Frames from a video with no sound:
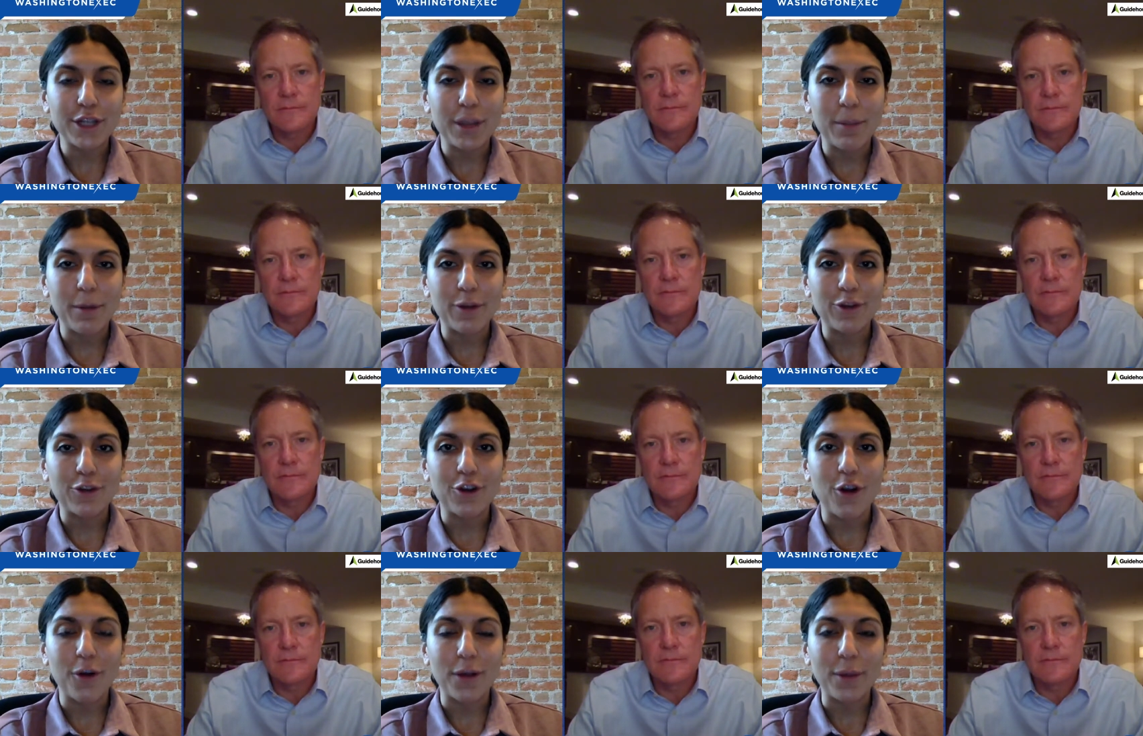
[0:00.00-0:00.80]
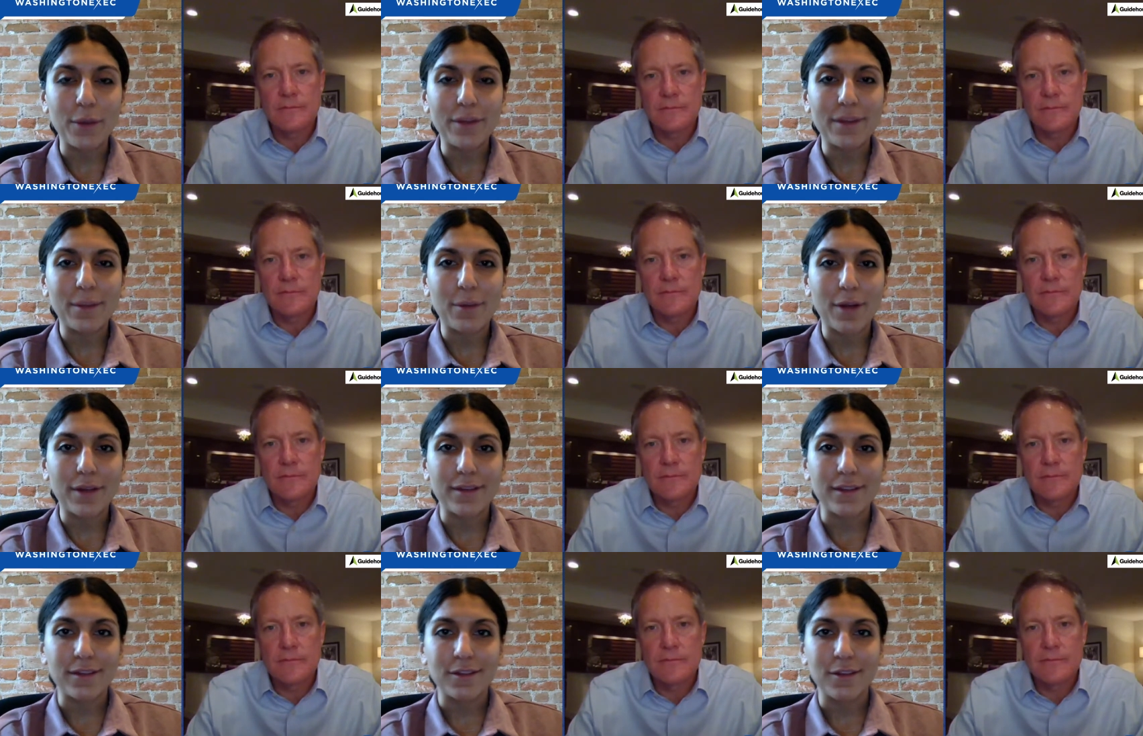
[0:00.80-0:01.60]
Speaker 1: and merger going? What does that
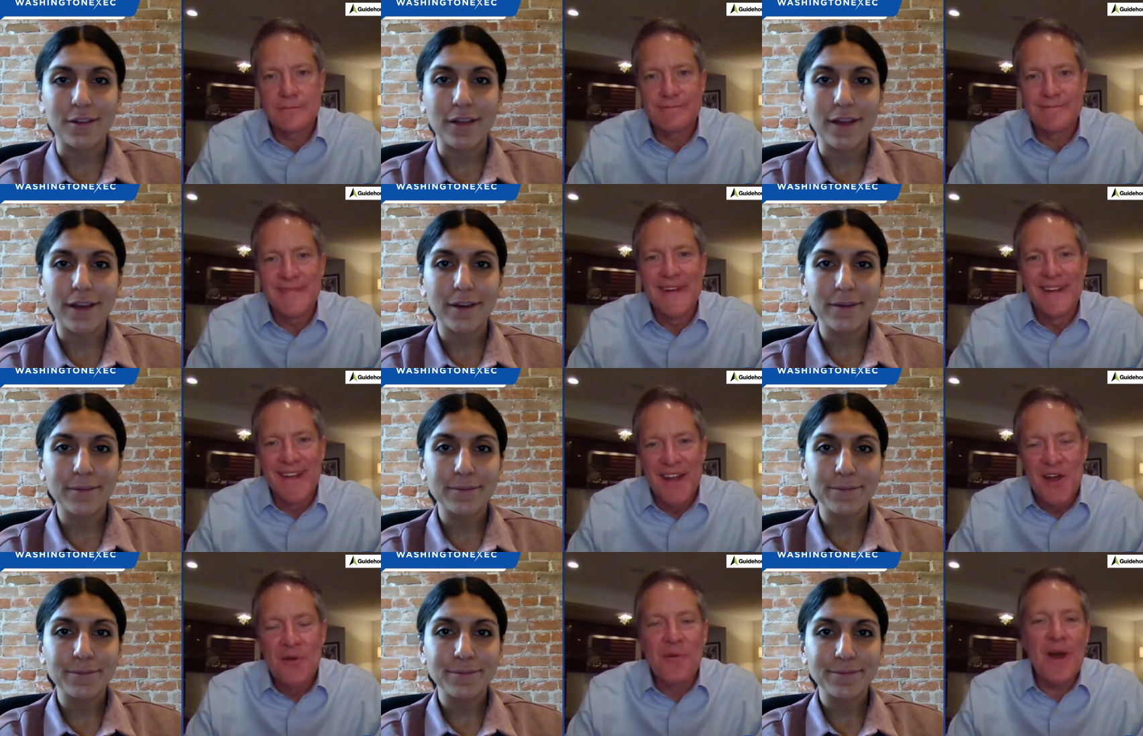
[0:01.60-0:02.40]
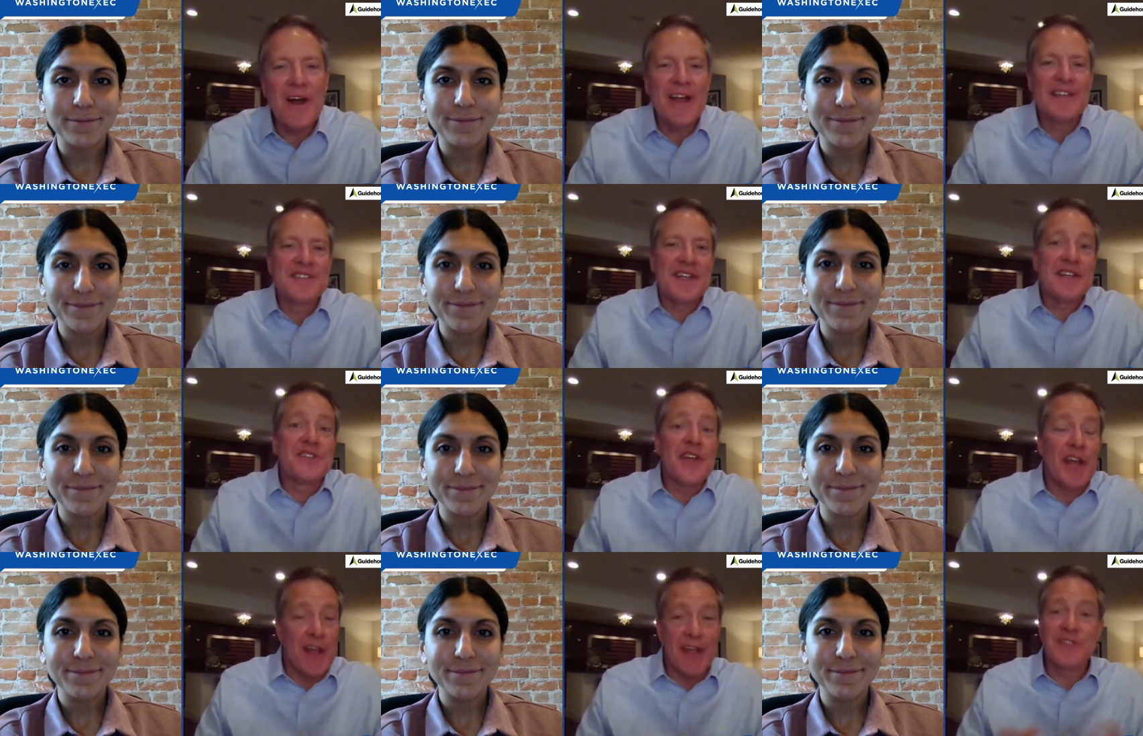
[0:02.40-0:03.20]
process look like?
Speaker 2: Well,
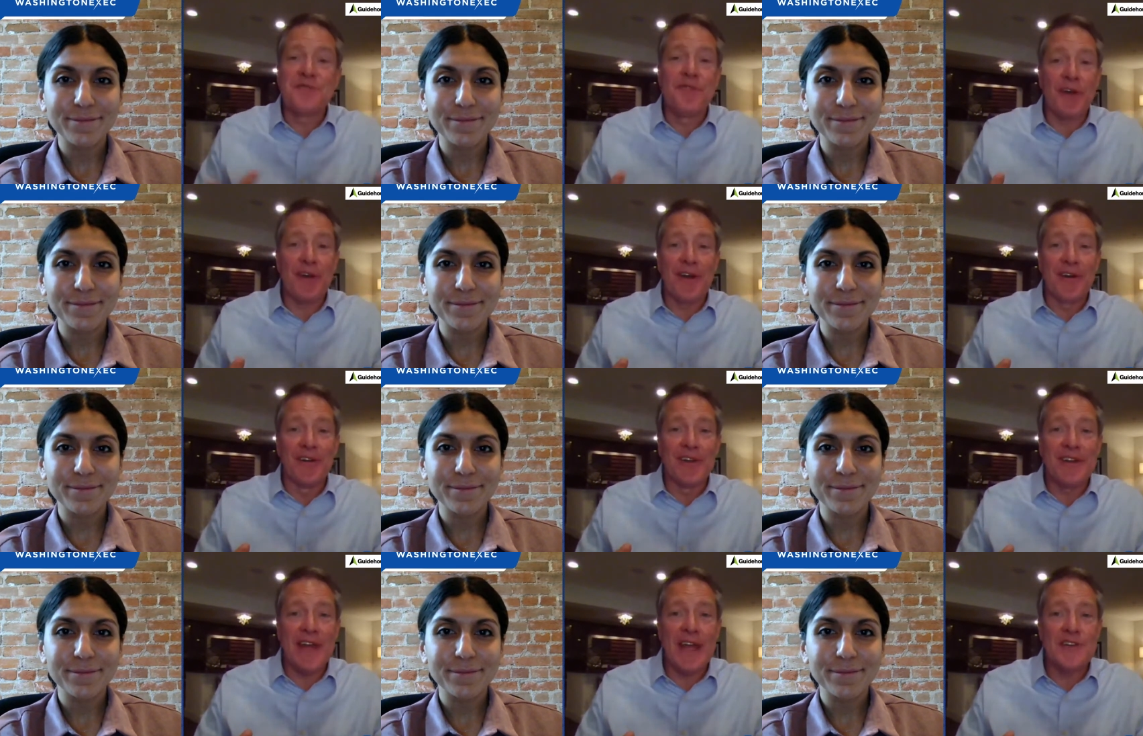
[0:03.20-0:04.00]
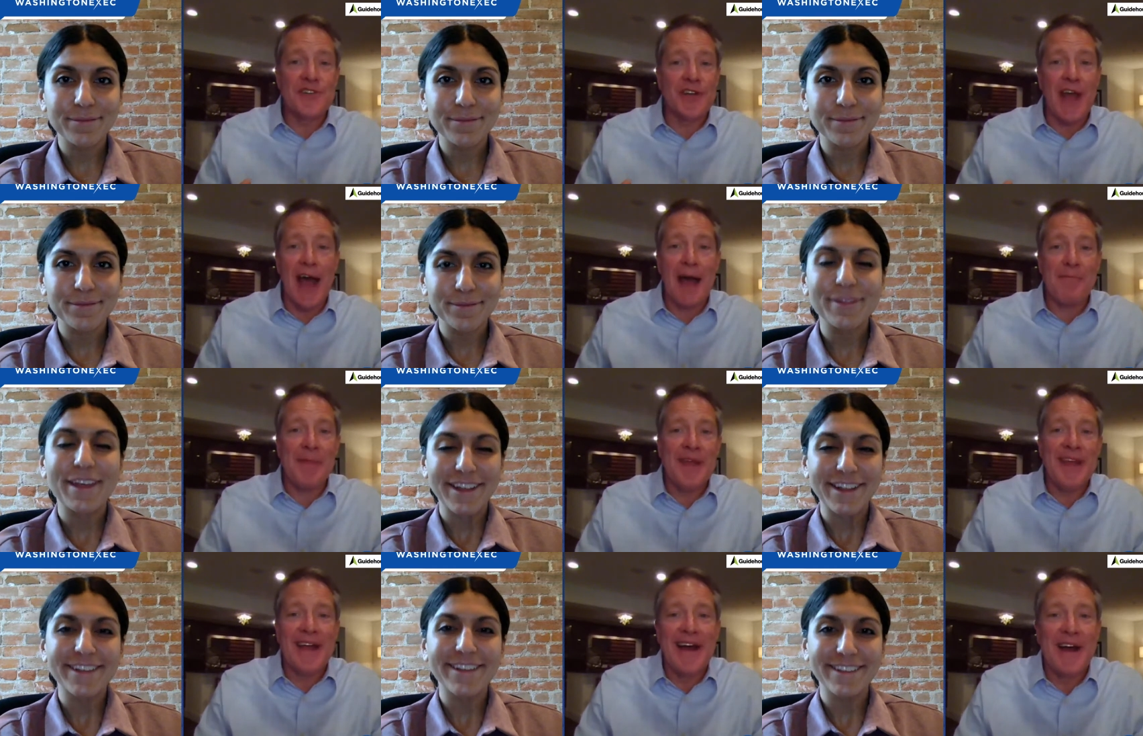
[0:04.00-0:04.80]
it's very early days. You caught me
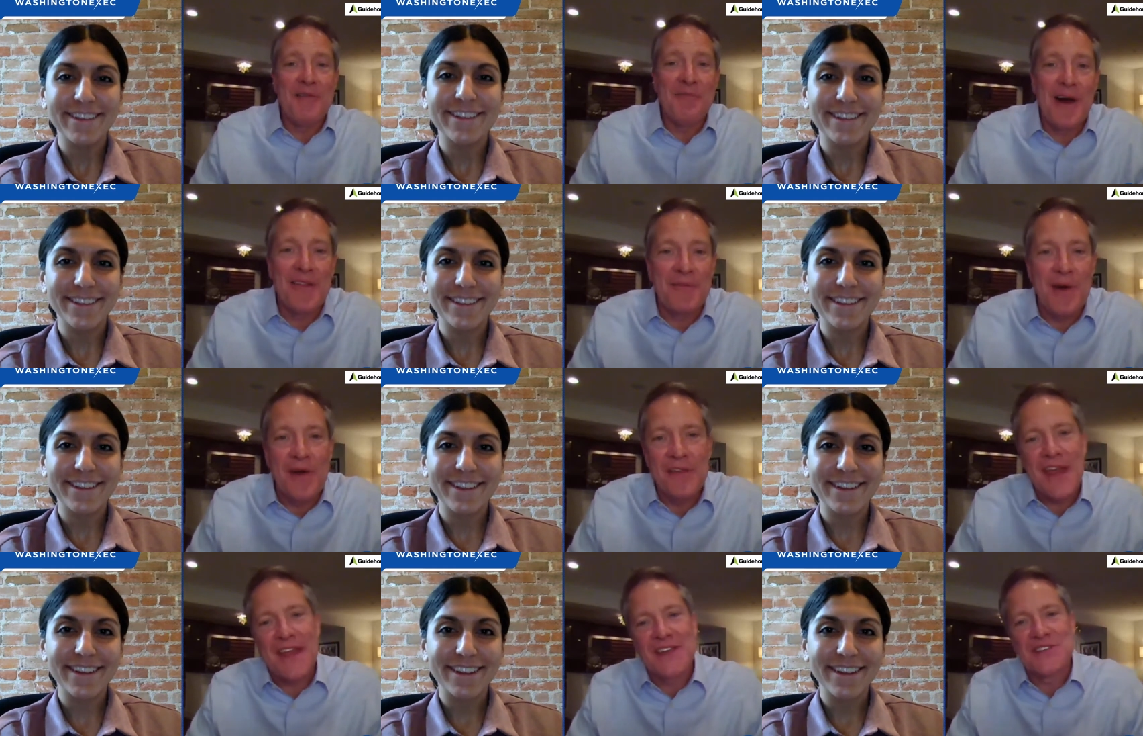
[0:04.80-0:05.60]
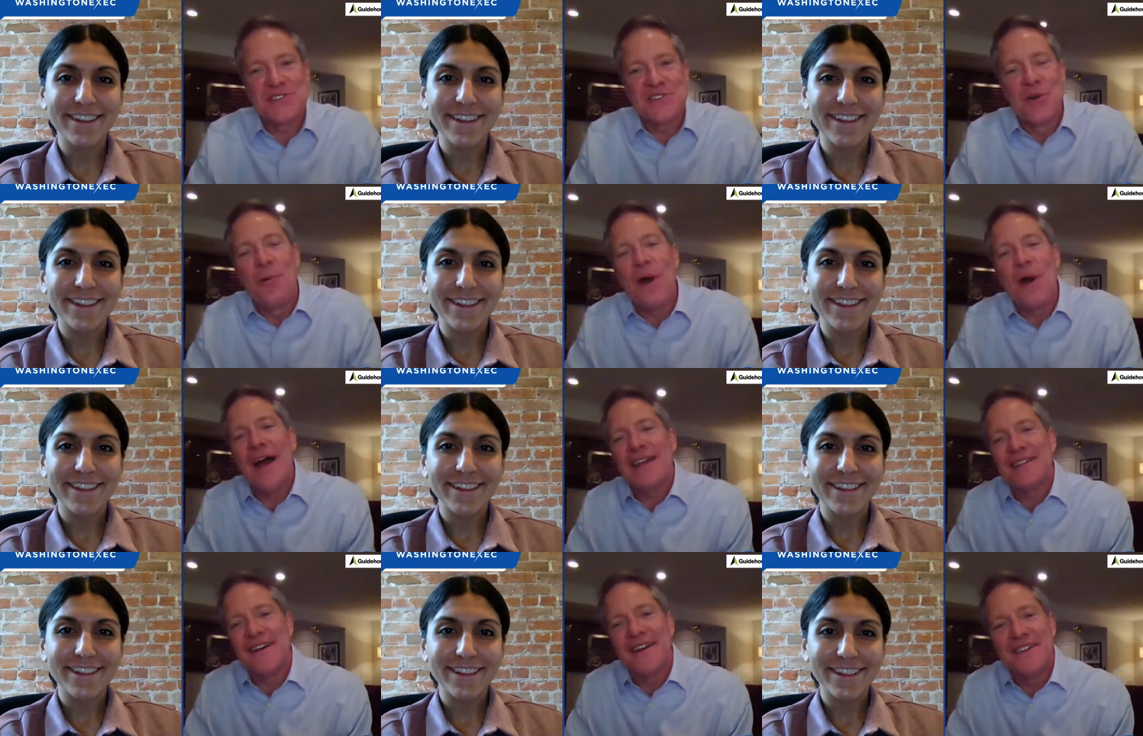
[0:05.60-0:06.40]
while the ink is still wet
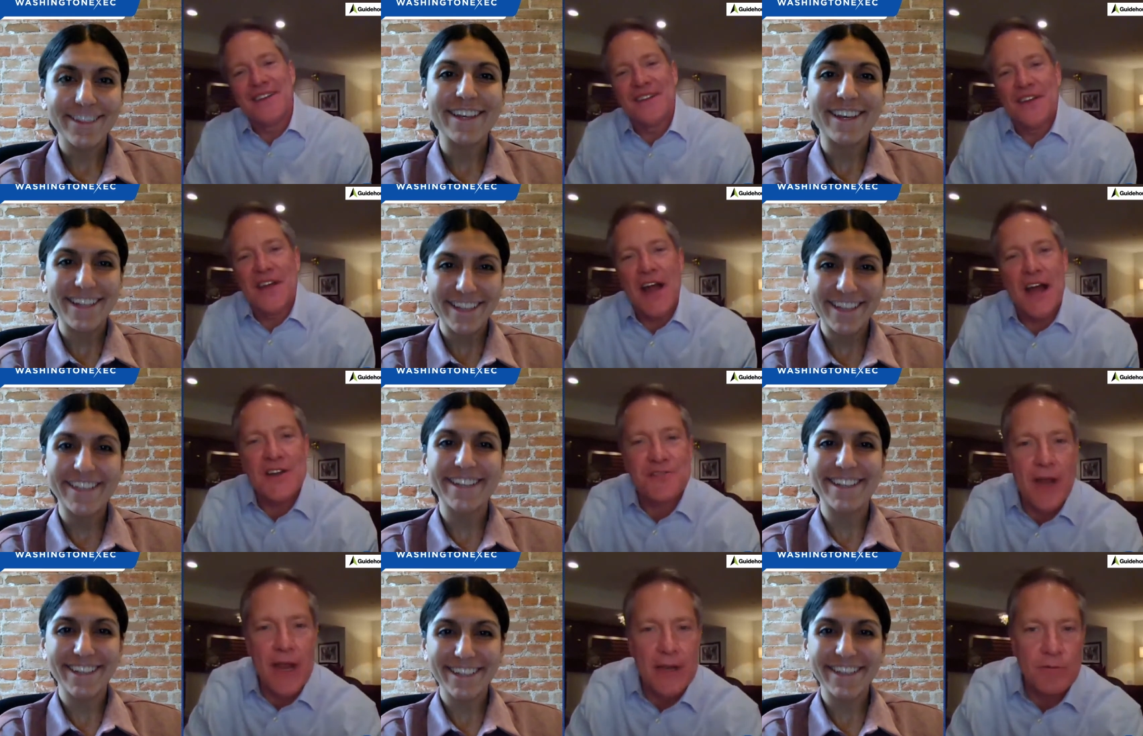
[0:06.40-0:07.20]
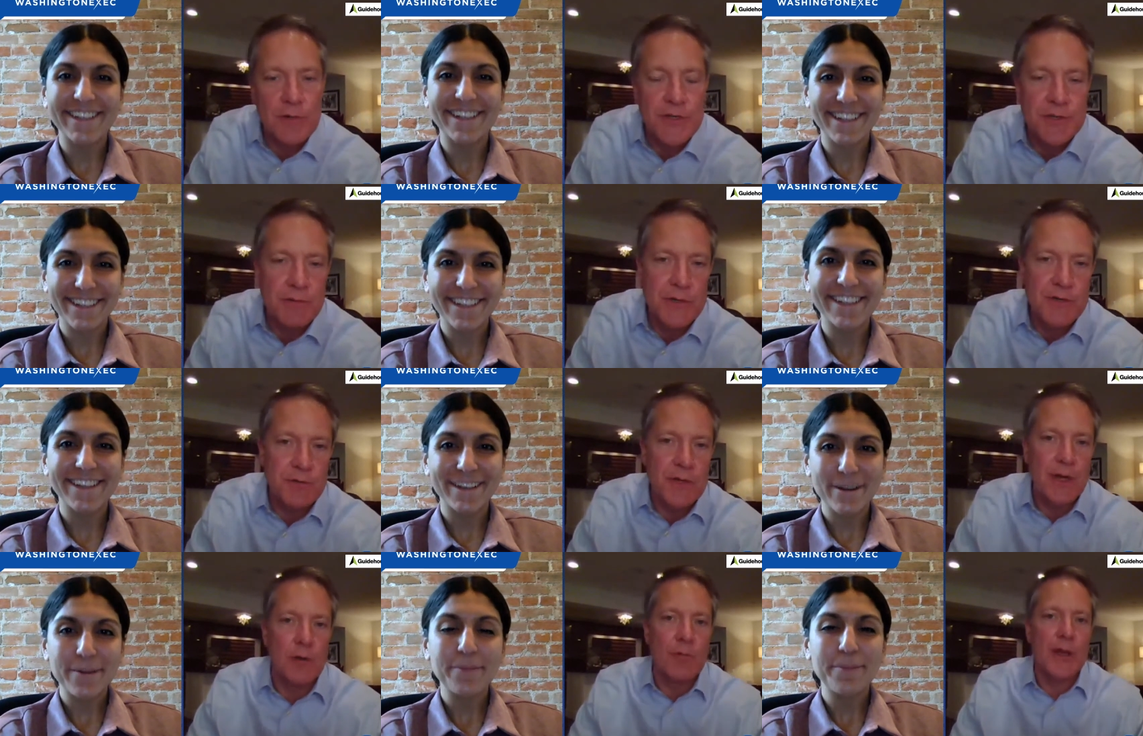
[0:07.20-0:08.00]
on the contract, which you know
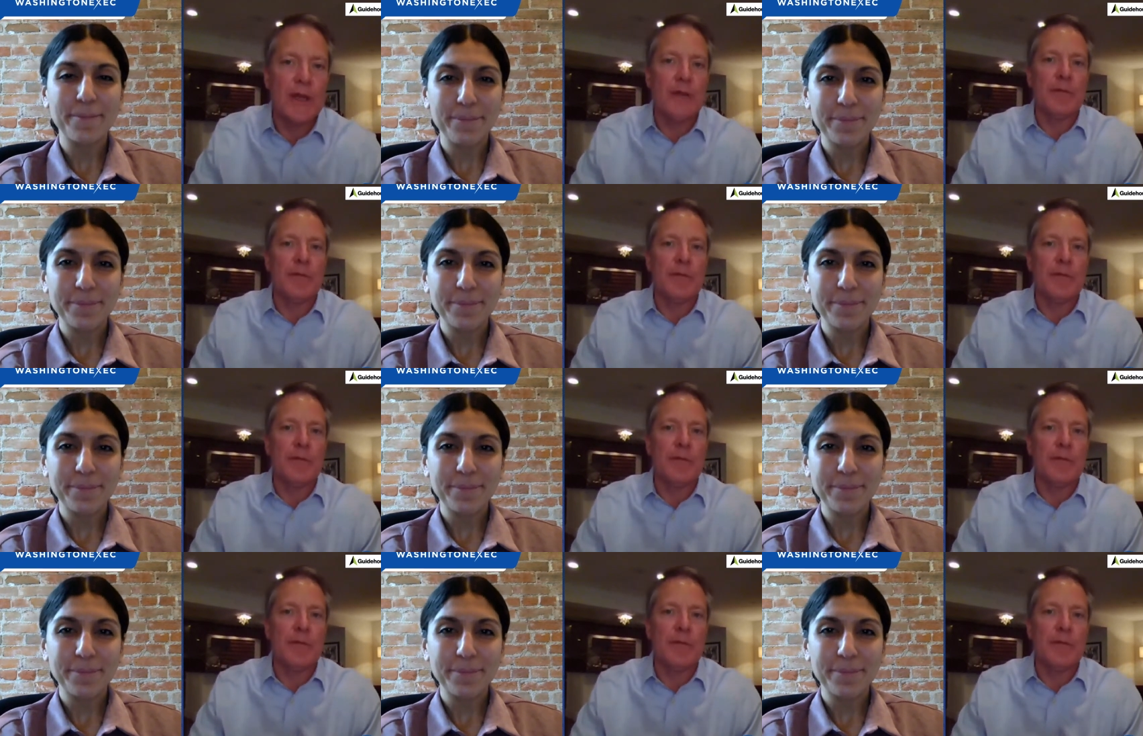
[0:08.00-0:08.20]
we